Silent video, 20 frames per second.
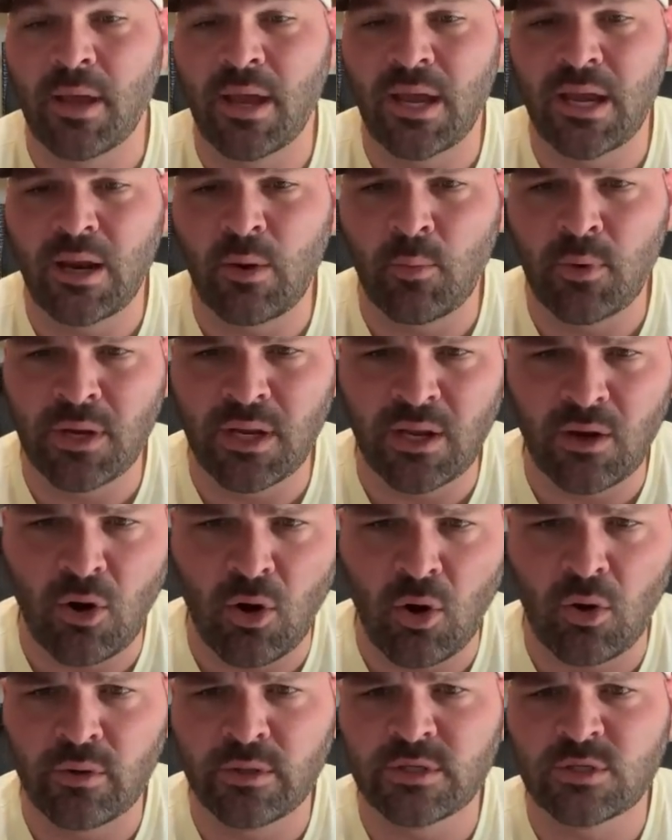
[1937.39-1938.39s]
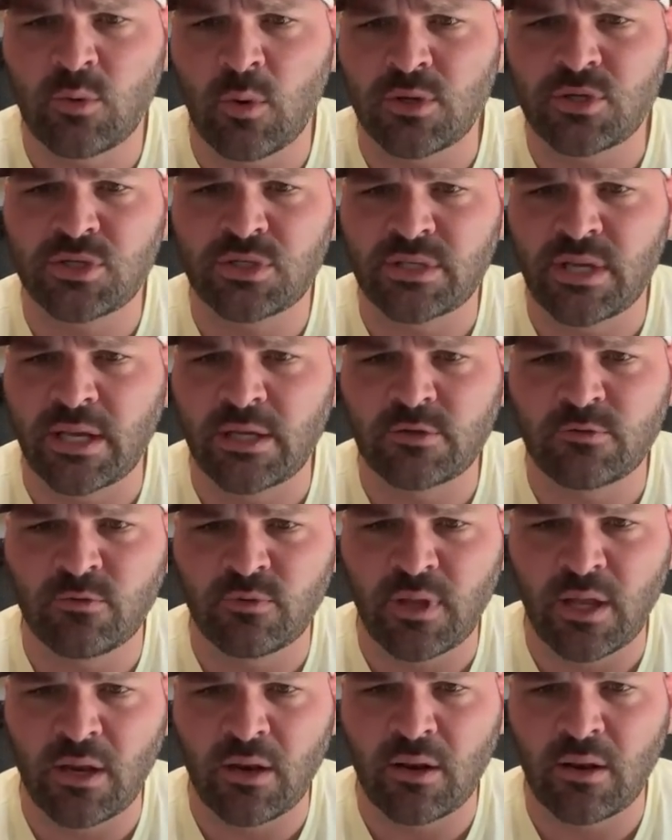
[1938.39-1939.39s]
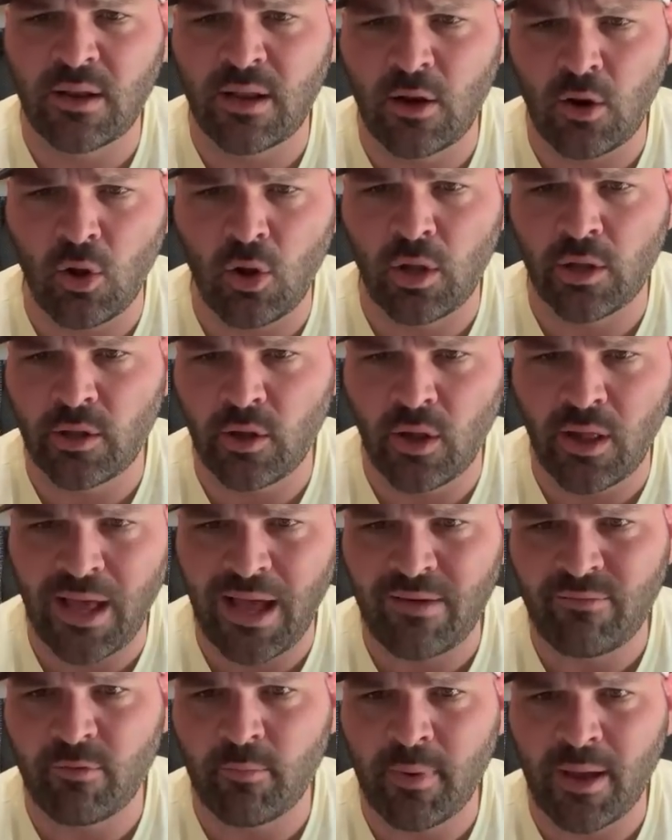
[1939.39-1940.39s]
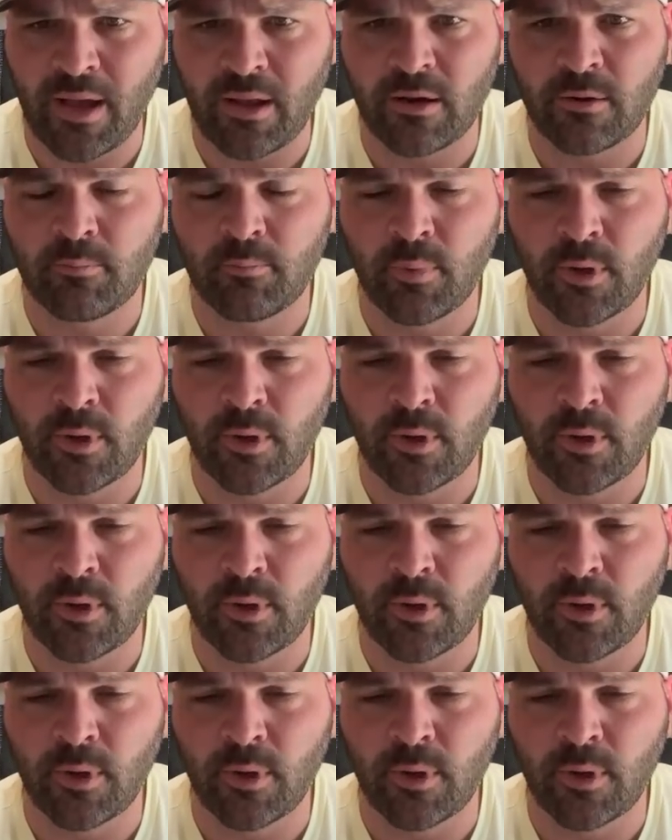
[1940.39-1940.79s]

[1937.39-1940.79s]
and we can get all these questions answered that all y'all have about it.